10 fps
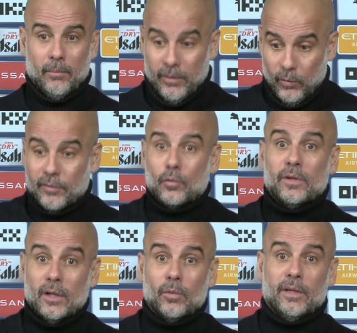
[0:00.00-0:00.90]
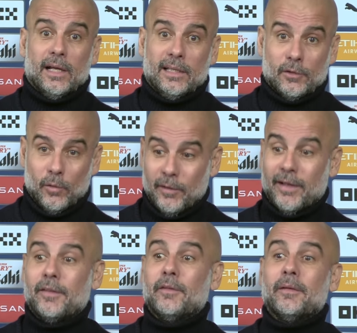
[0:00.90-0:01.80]
But you have to deal with that. That's why you
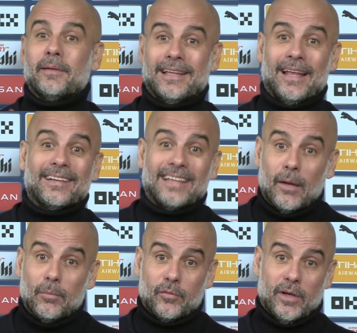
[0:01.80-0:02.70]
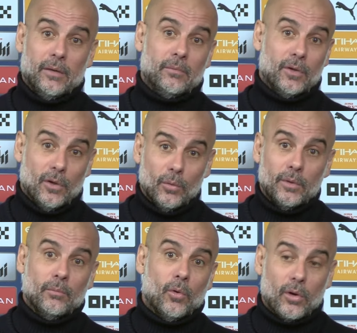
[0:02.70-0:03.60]
have to deal with that type of game, you know,
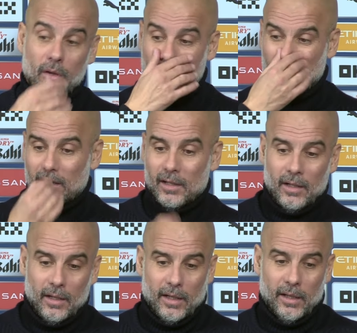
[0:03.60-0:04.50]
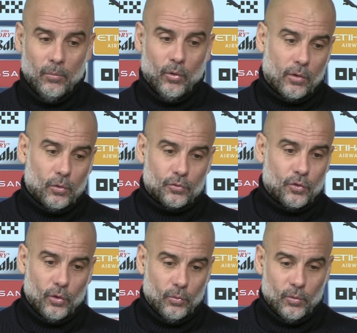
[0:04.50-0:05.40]
and more
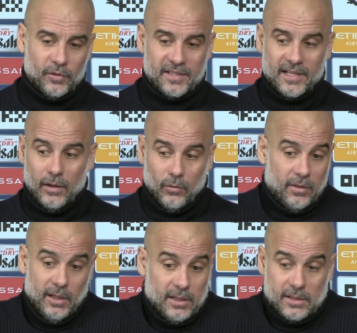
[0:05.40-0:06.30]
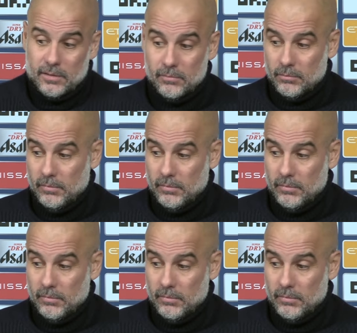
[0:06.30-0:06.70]
control or more these kind of things.